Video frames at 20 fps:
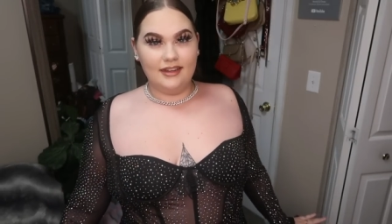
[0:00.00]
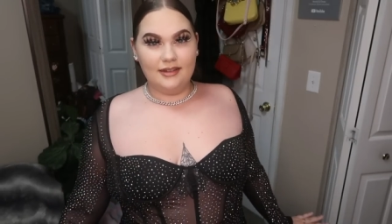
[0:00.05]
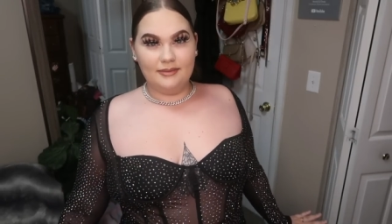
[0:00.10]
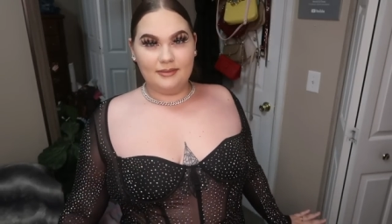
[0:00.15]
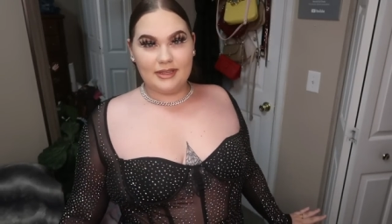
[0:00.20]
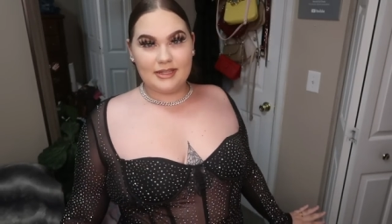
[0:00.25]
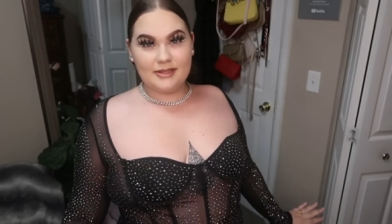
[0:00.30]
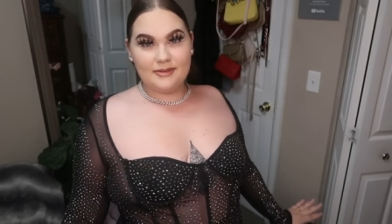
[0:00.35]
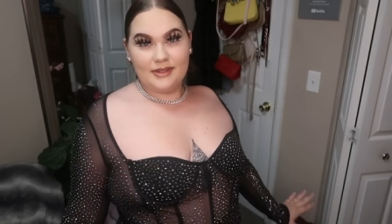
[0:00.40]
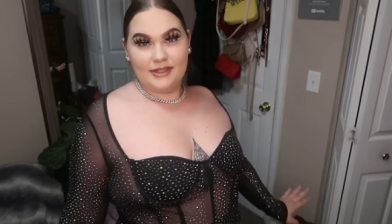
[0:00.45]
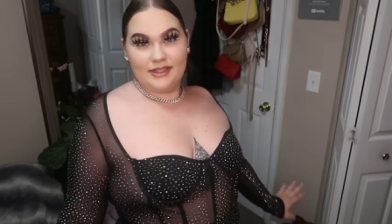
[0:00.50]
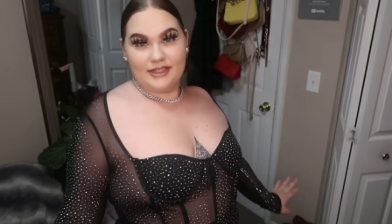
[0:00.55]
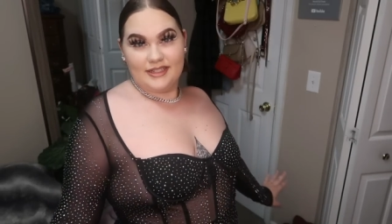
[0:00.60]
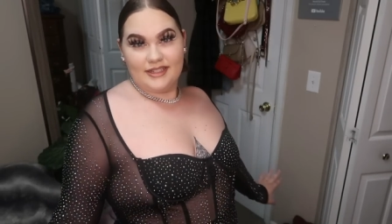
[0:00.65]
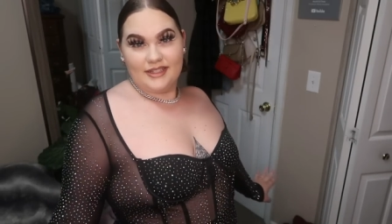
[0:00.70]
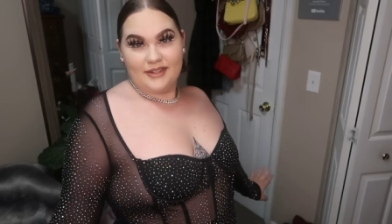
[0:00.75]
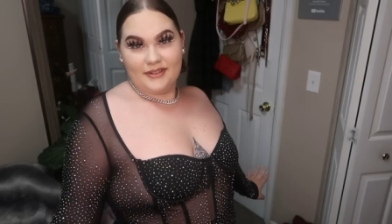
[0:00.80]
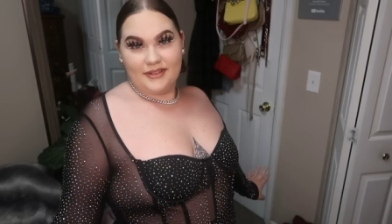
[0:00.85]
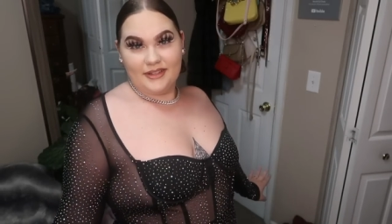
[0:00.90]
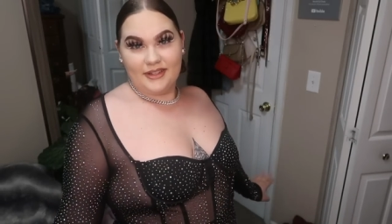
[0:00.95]
makes me look
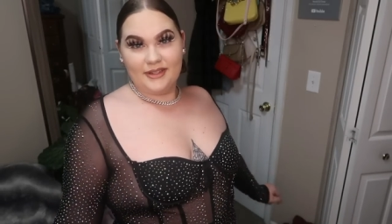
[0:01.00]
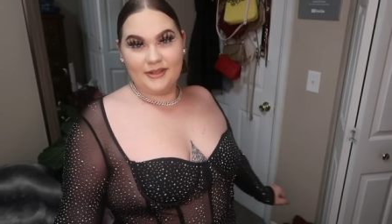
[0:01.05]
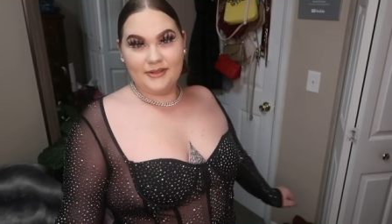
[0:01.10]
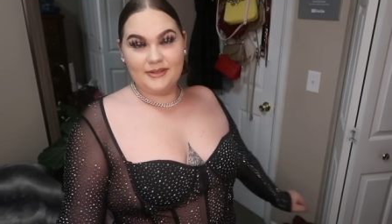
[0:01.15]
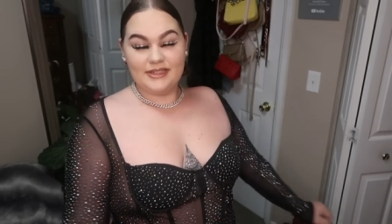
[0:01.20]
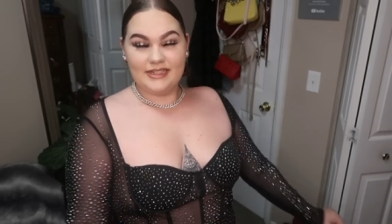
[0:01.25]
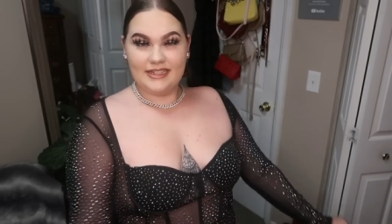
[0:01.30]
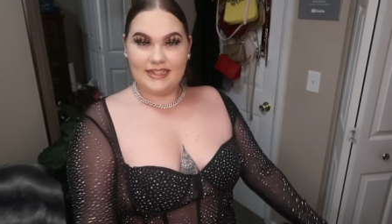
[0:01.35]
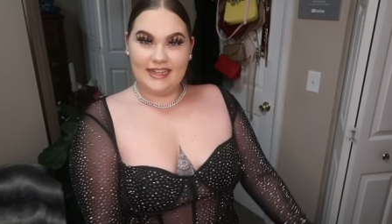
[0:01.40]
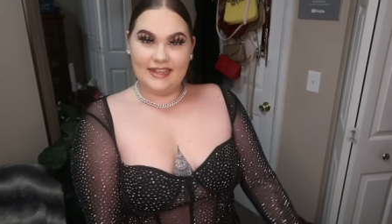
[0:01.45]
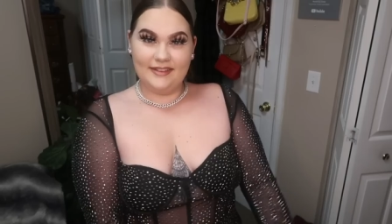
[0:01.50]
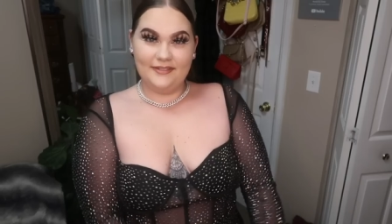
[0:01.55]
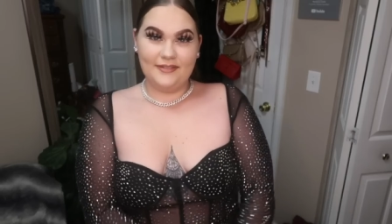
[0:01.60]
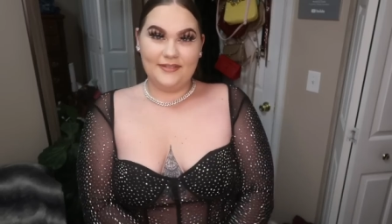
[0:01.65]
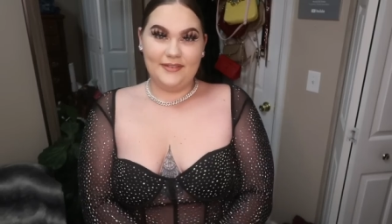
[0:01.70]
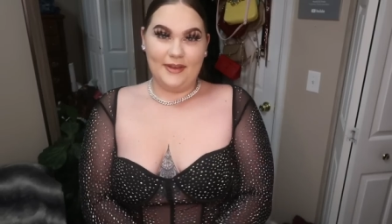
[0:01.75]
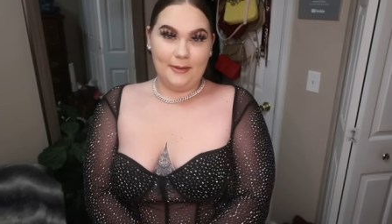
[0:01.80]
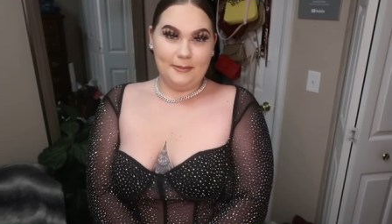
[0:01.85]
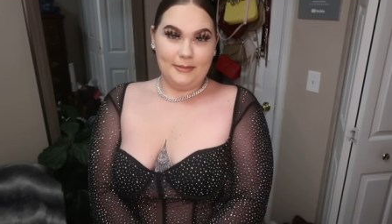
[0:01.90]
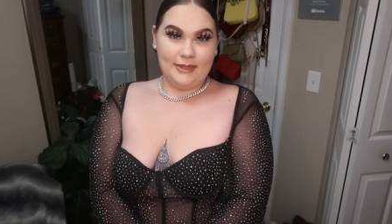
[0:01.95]
so cutesy and
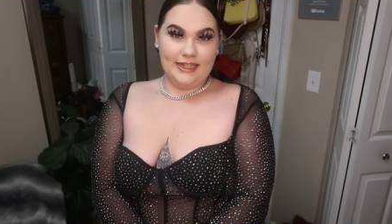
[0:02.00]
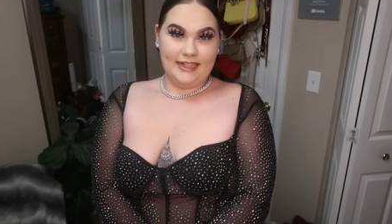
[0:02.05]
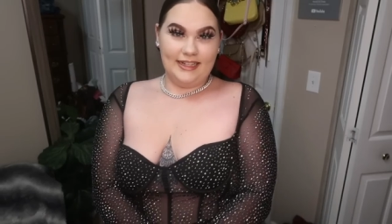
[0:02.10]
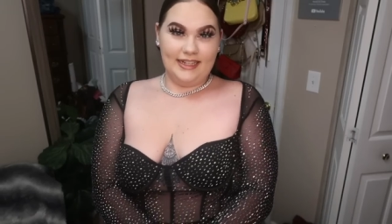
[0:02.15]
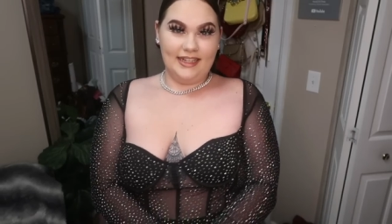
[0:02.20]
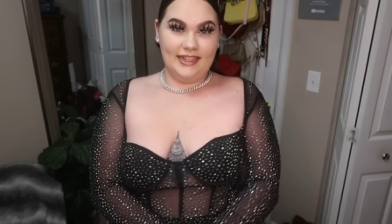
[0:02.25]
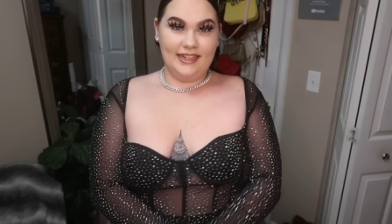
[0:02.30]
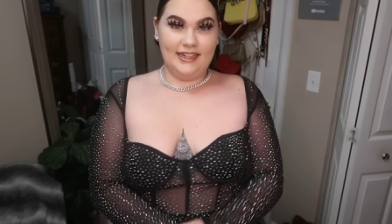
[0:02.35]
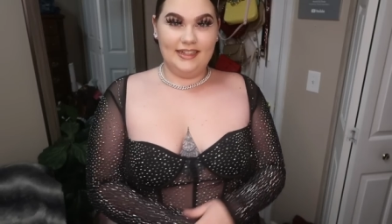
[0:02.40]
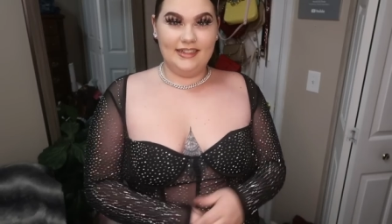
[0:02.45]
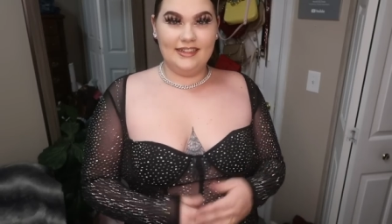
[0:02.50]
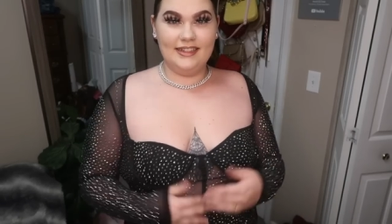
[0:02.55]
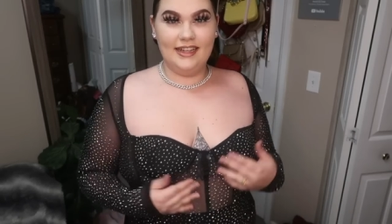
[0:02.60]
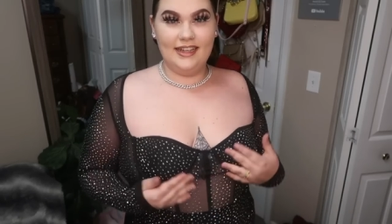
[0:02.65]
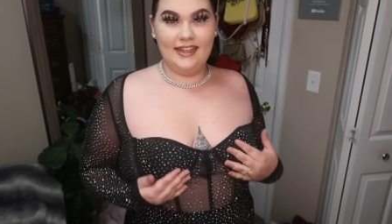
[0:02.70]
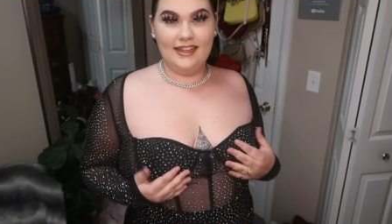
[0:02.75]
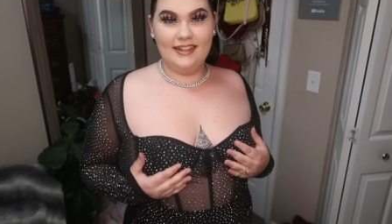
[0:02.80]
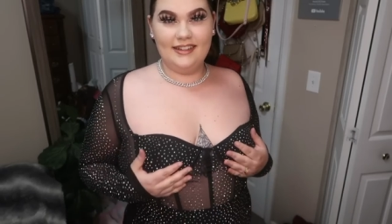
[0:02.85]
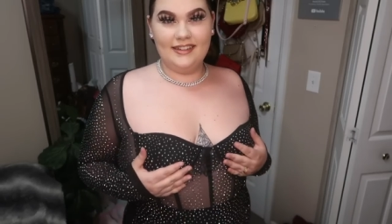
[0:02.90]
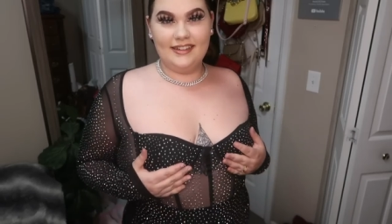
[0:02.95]
feminine. And,
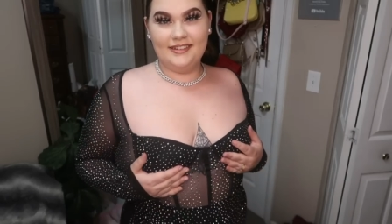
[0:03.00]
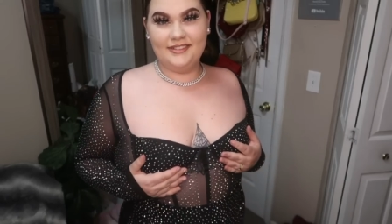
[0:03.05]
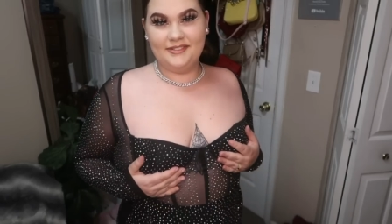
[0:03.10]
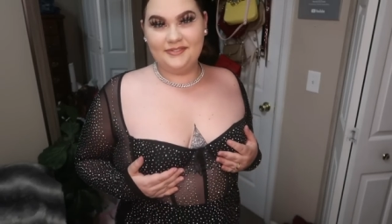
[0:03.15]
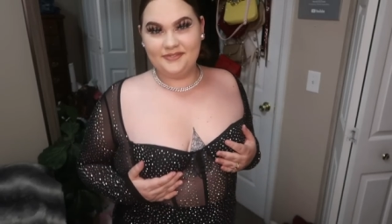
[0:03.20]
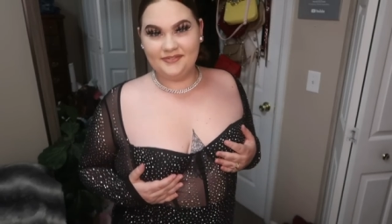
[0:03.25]
like,